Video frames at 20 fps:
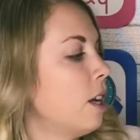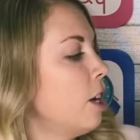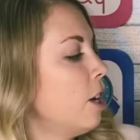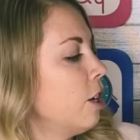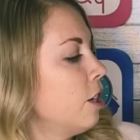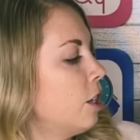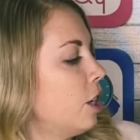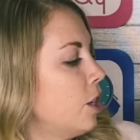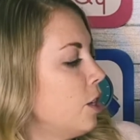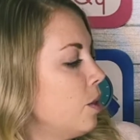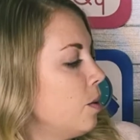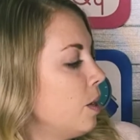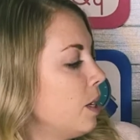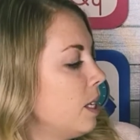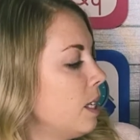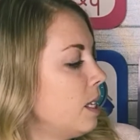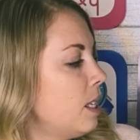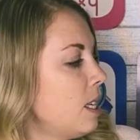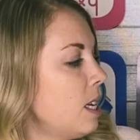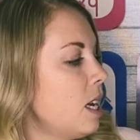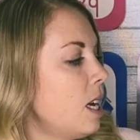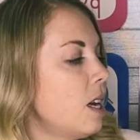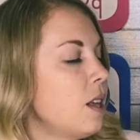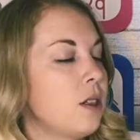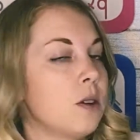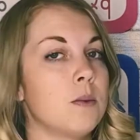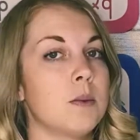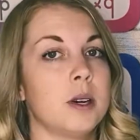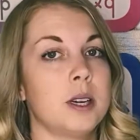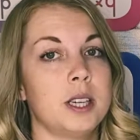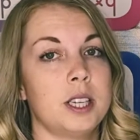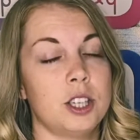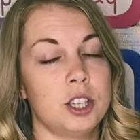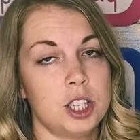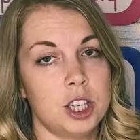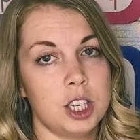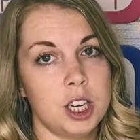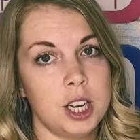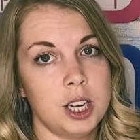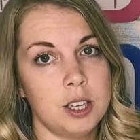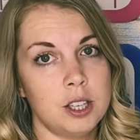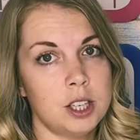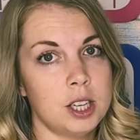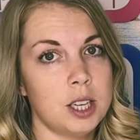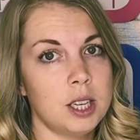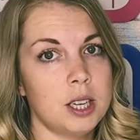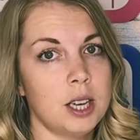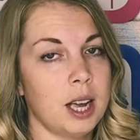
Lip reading: So as you can see, the word is changing,